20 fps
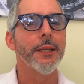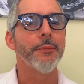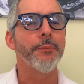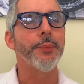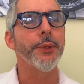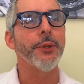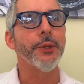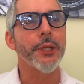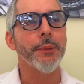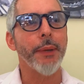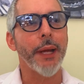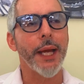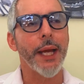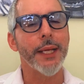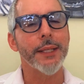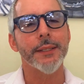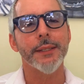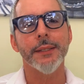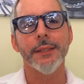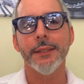beauty
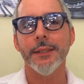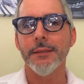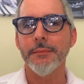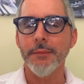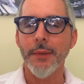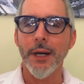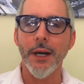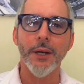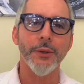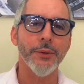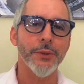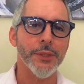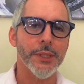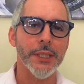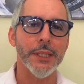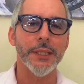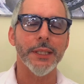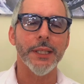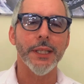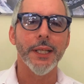pageants and models
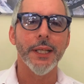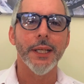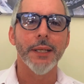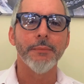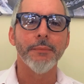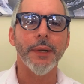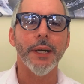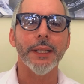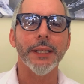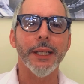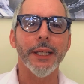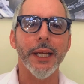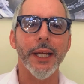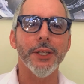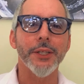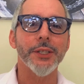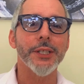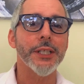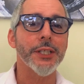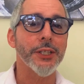and modeling
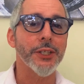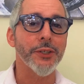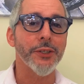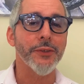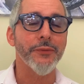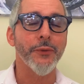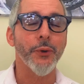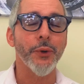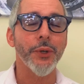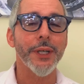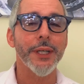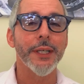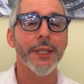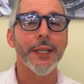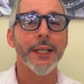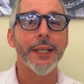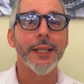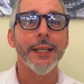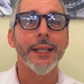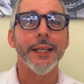agencies look for.
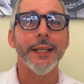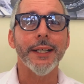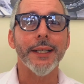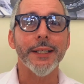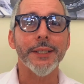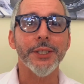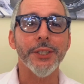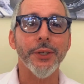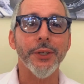Uh, she